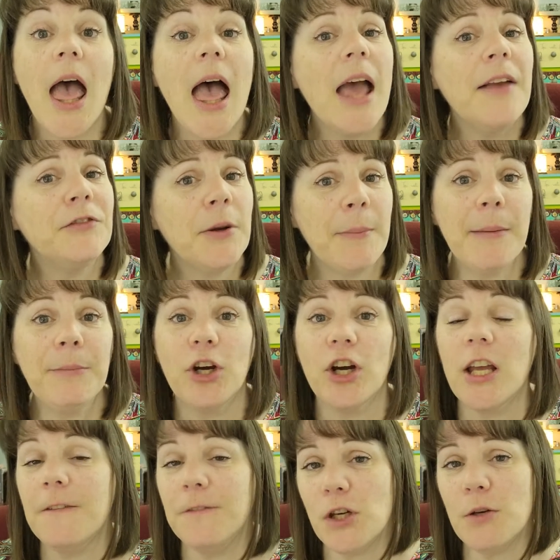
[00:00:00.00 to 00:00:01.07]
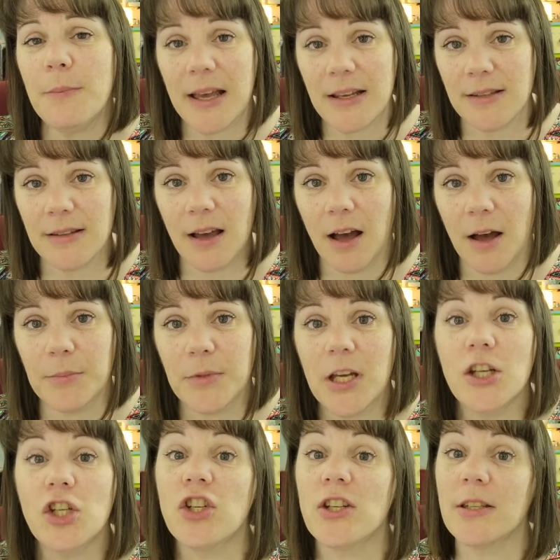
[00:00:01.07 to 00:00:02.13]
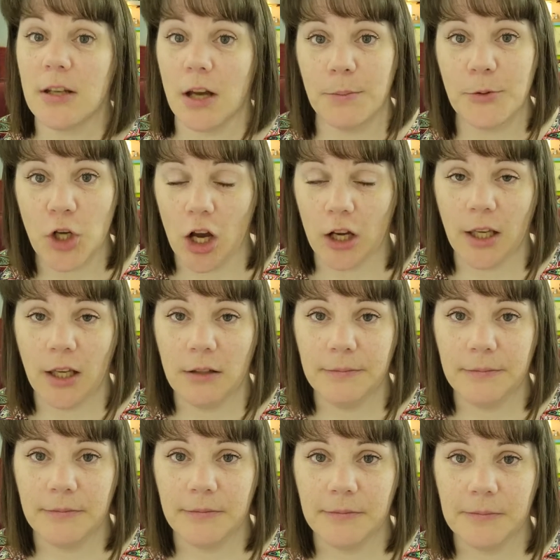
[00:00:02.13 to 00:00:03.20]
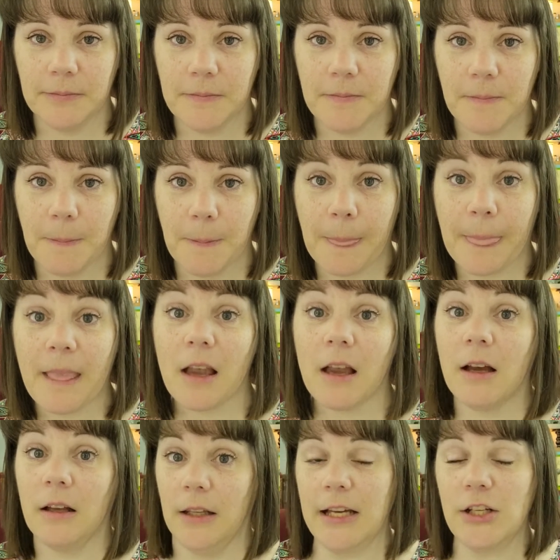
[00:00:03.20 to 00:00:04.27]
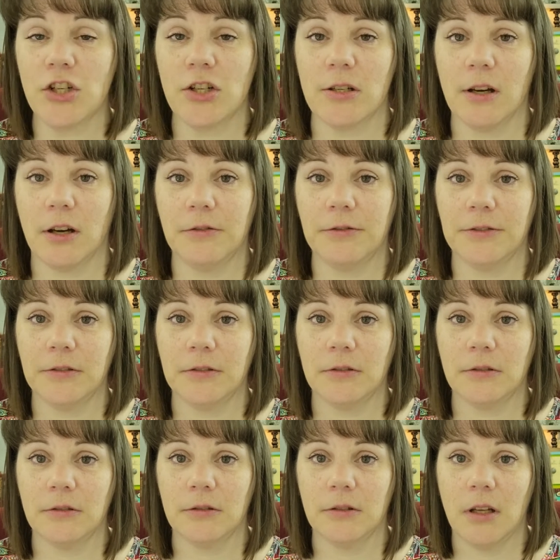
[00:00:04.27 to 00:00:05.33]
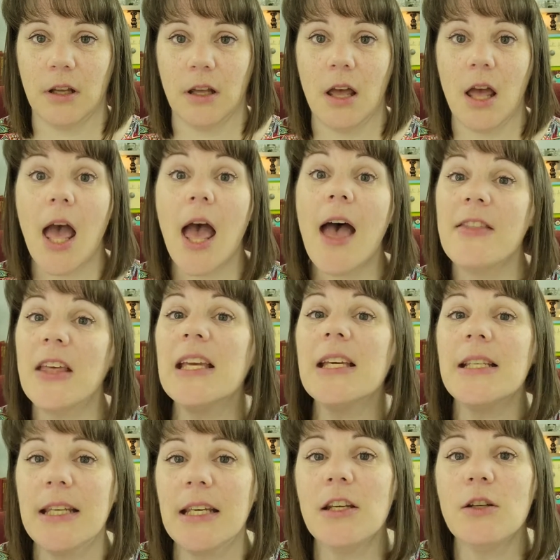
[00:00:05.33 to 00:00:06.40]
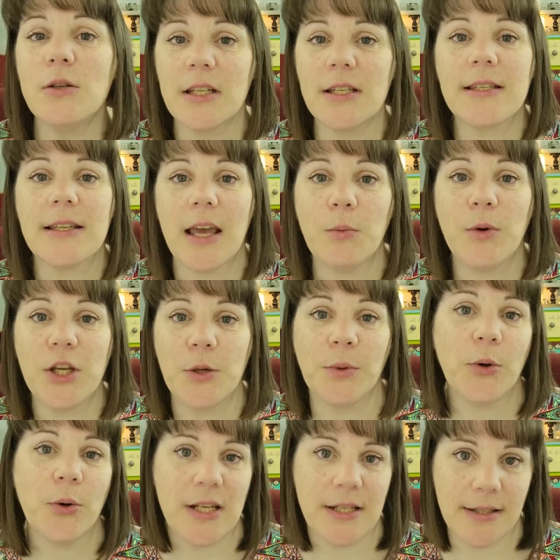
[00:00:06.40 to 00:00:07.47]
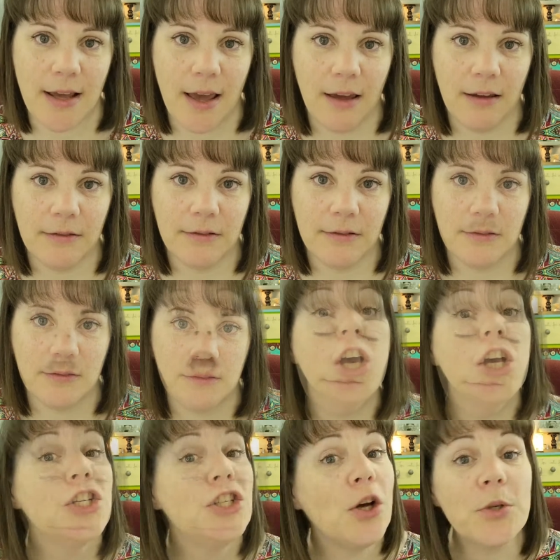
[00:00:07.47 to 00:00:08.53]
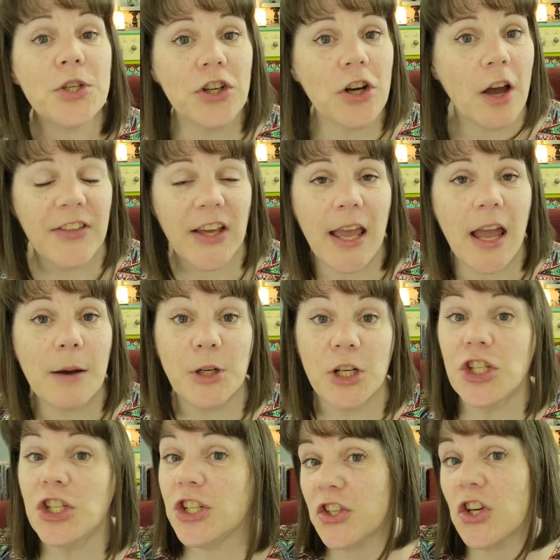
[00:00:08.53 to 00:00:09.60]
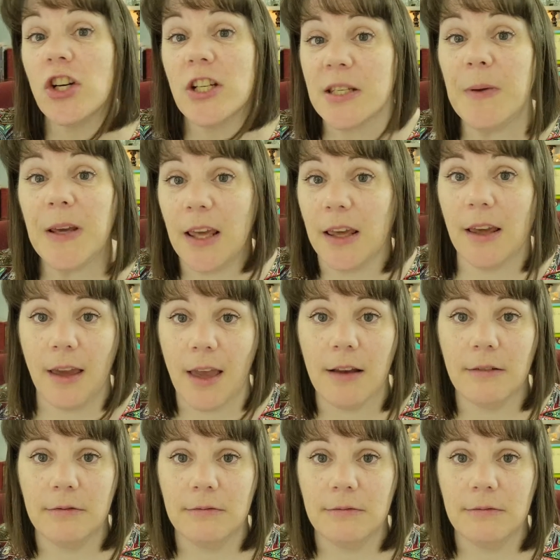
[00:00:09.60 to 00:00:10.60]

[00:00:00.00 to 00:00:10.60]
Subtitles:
And remember, if you mess up, just stop talking, collect yourself, and then continue to say what you were going to say. Don't turn off the camera, just start speaking again.